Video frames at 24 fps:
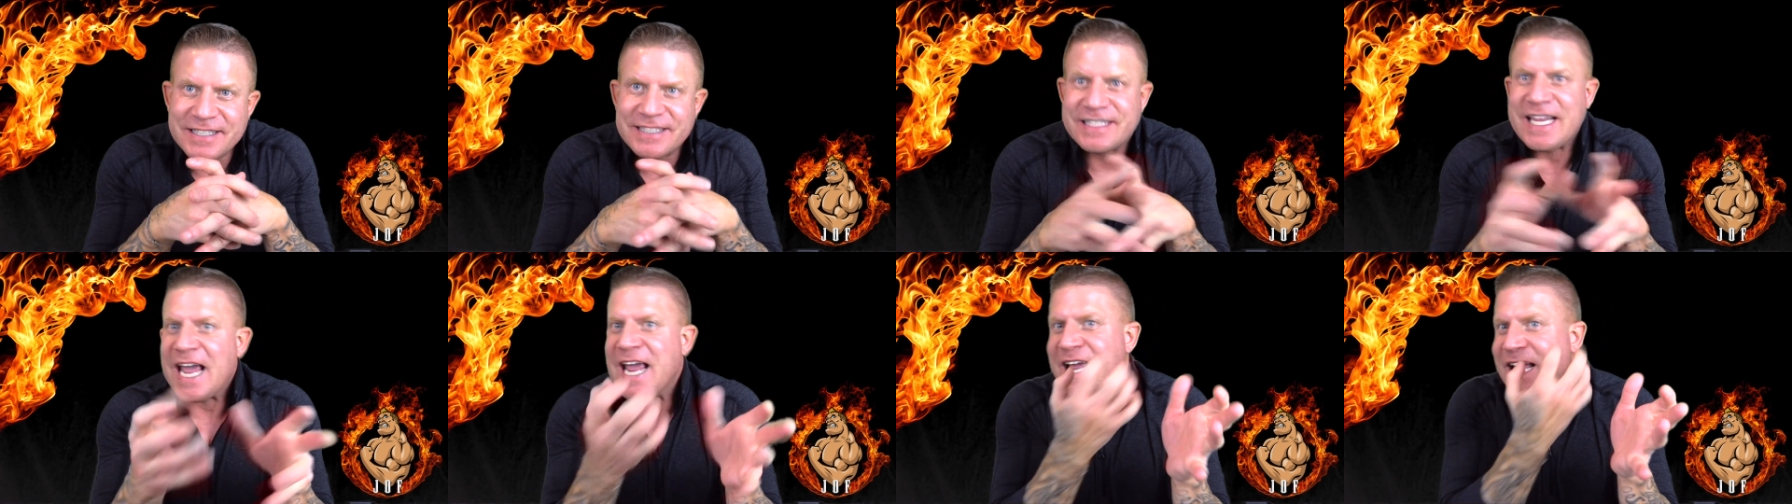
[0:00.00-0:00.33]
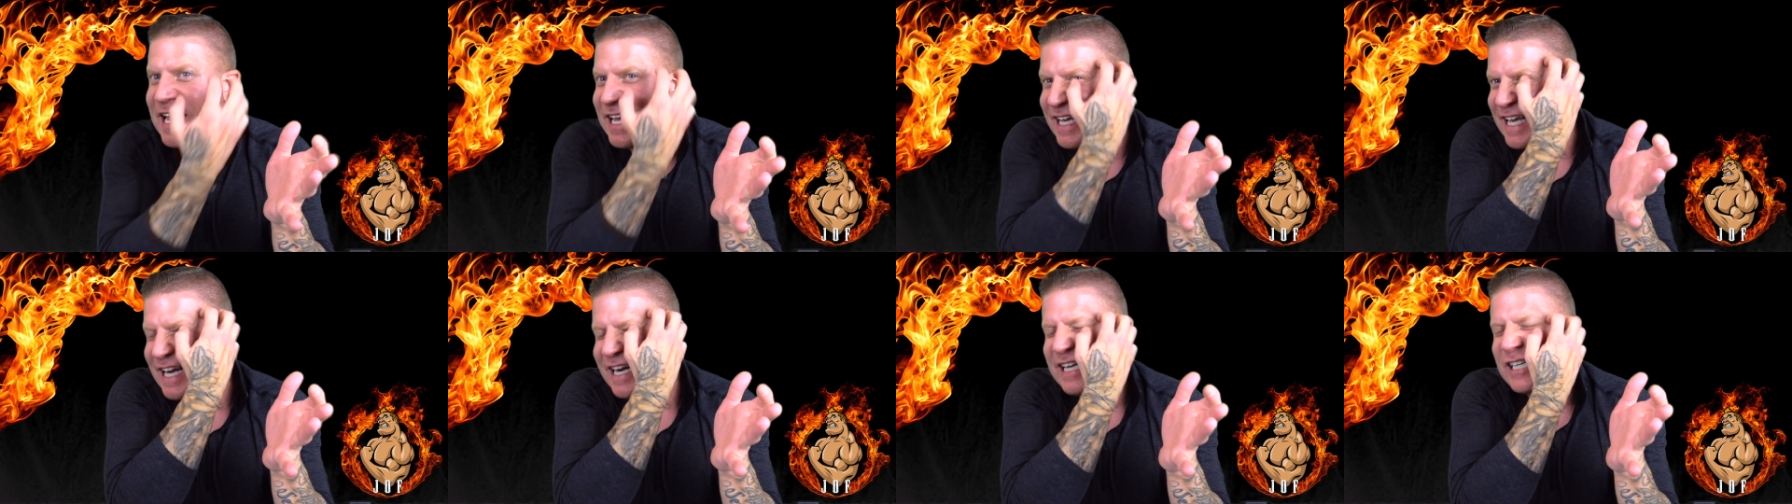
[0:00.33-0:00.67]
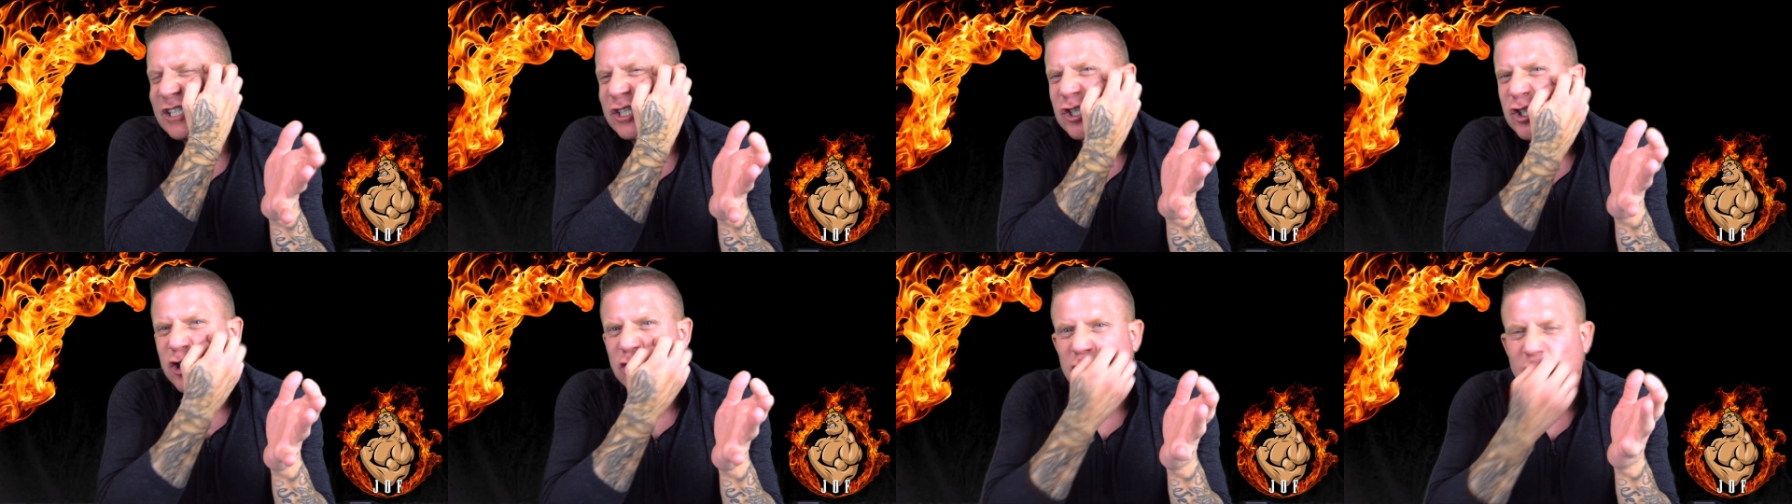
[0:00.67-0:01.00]
getting
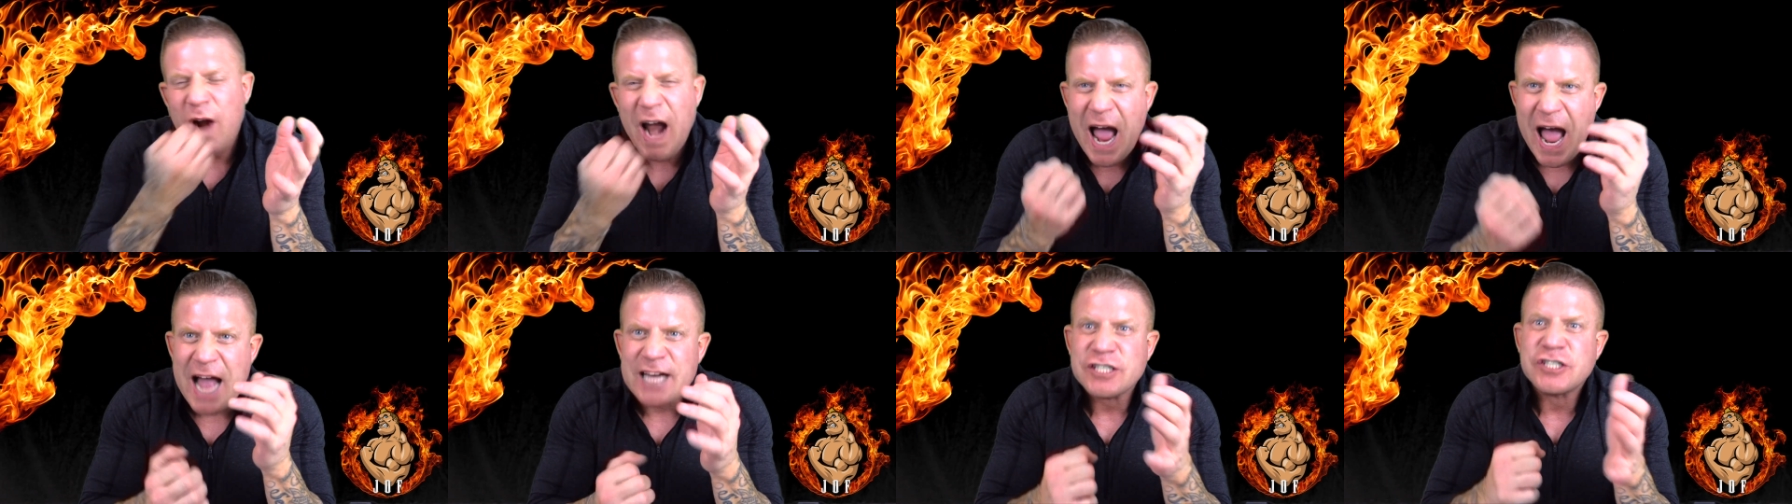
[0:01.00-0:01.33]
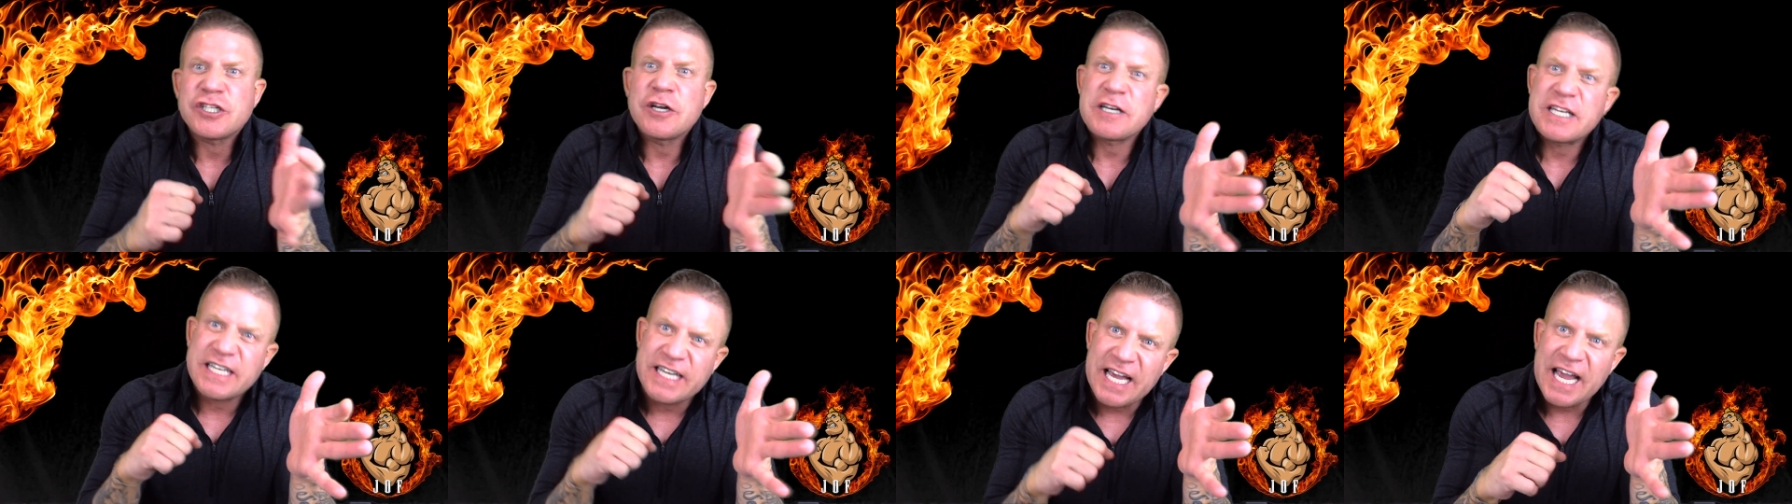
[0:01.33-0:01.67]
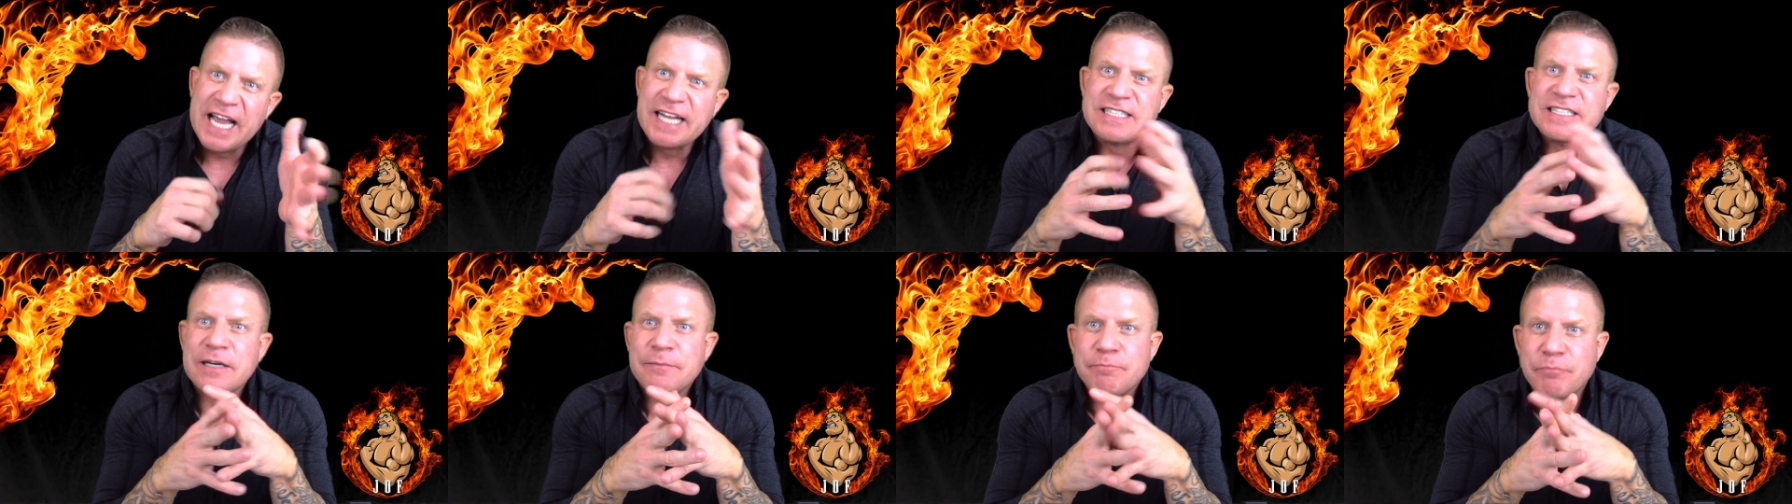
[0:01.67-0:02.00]
scratched and
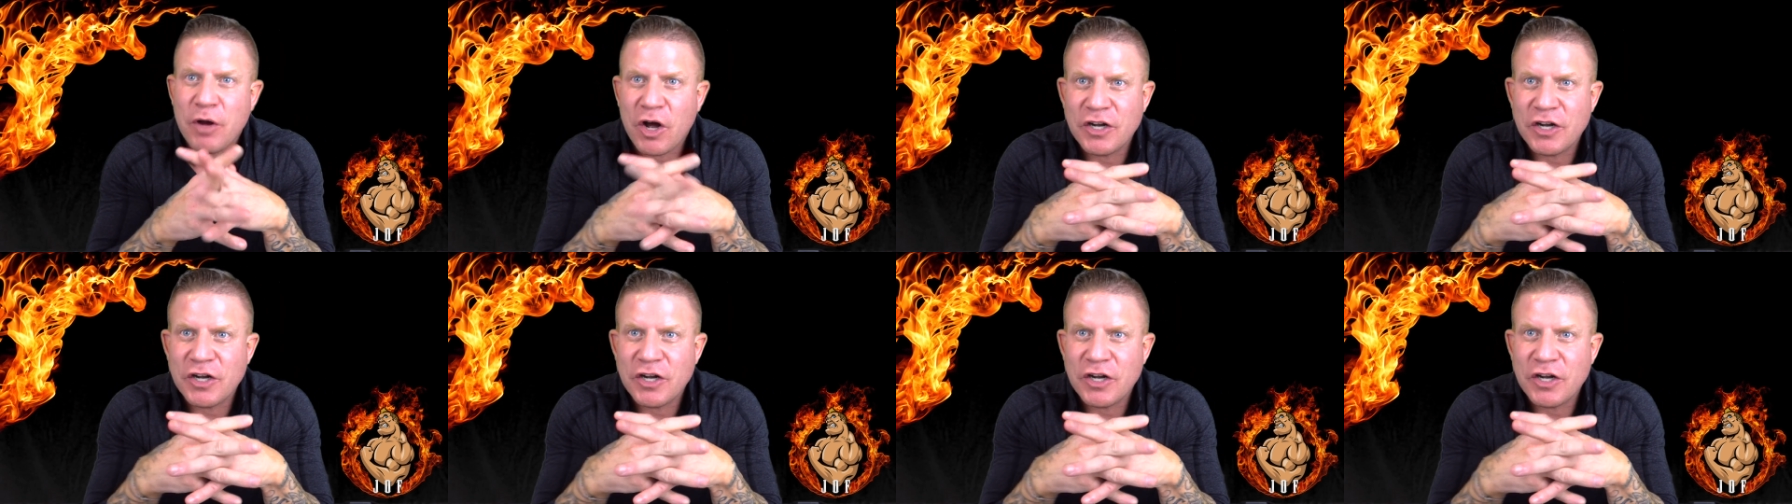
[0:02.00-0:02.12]
kicked and